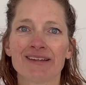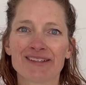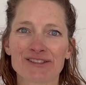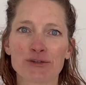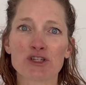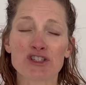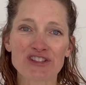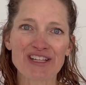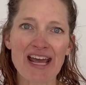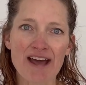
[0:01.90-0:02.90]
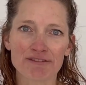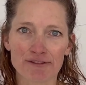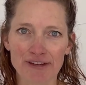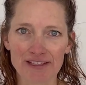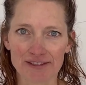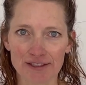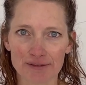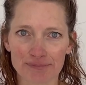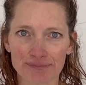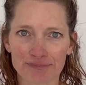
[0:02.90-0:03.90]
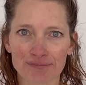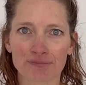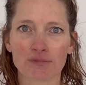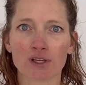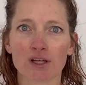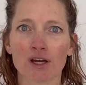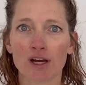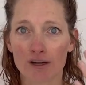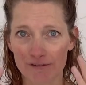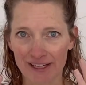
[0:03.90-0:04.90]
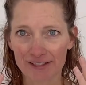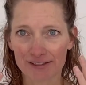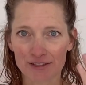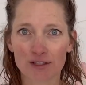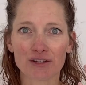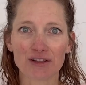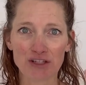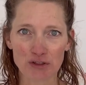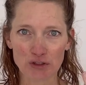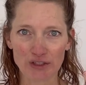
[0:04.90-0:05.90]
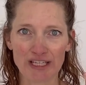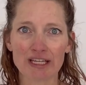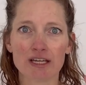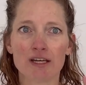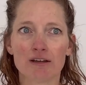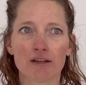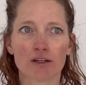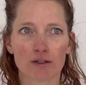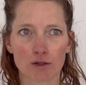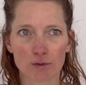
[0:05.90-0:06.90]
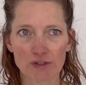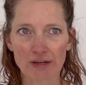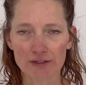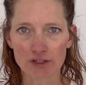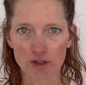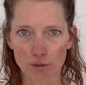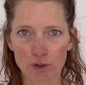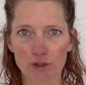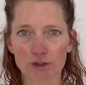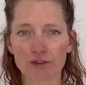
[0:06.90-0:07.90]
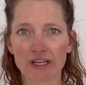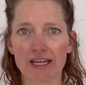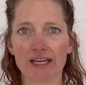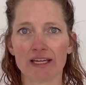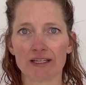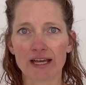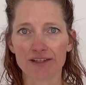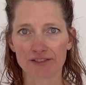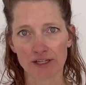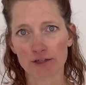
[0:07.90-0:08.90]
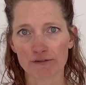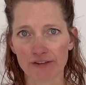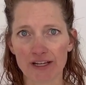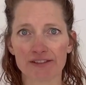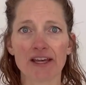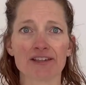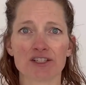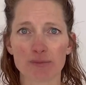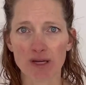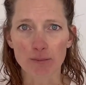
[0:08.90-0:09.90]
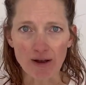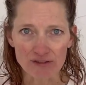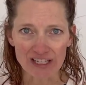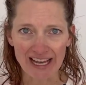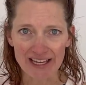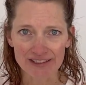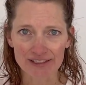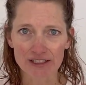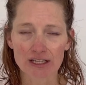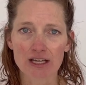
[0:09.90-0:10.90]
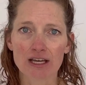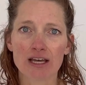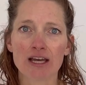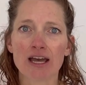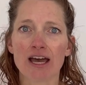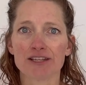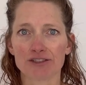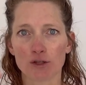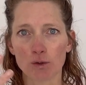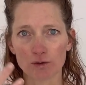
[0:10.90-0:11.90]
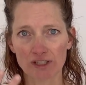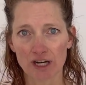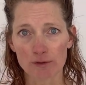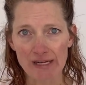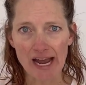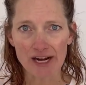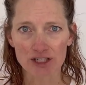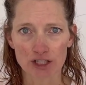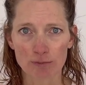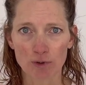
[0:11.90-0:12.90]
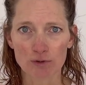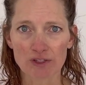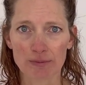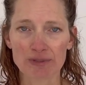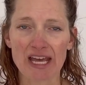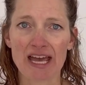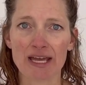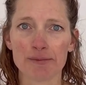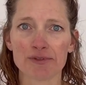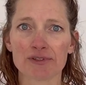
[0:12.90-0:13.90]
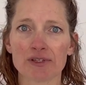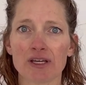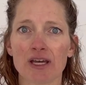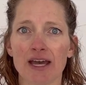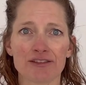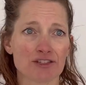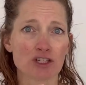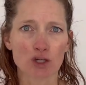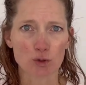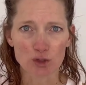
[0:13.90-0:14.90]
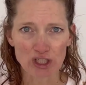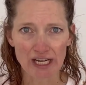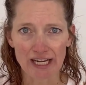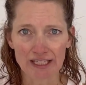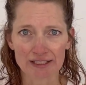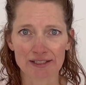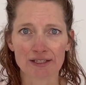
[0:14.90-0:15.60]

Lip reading: So you're just going to have to face it. Our face, literally, goes out into the world and has to interface, has to be a buffer guest, has to hold in our reaction mode sometimes, has to negotiate,